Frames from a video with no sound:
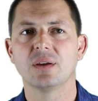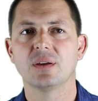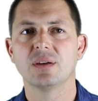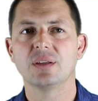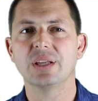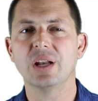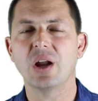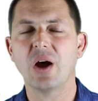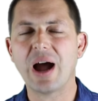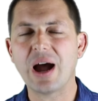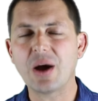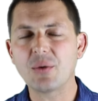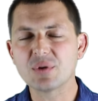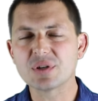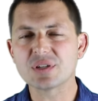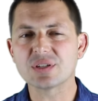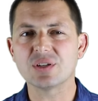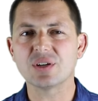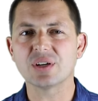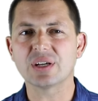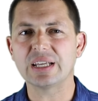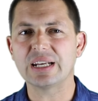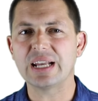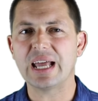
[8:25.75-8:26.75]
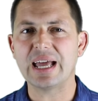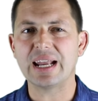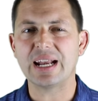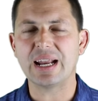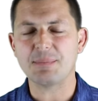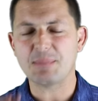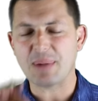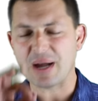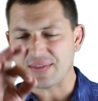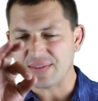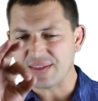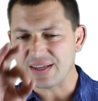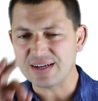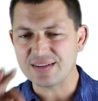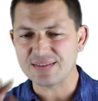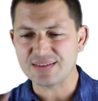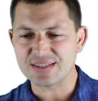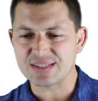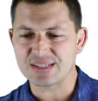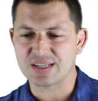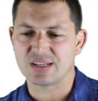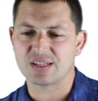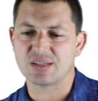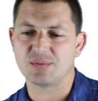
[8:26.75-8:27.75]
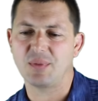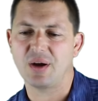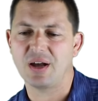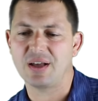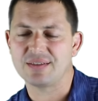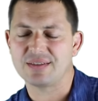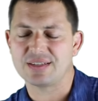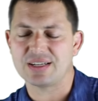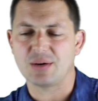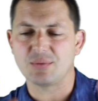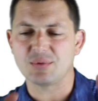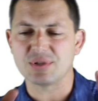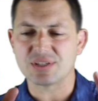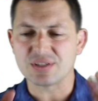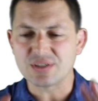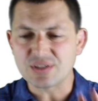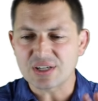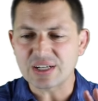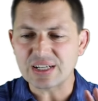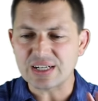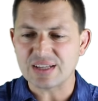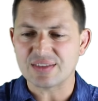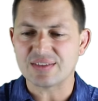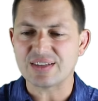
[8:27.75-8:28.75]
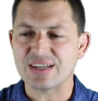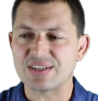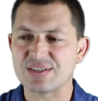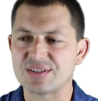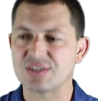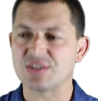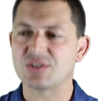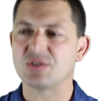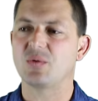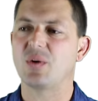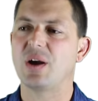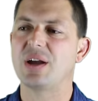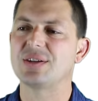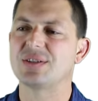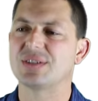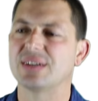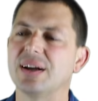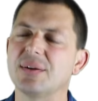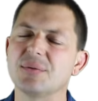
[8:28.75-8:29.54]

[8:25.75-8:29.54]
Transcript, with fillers: you know, I was looking at it, by the end of the six months, I was looking at that situation.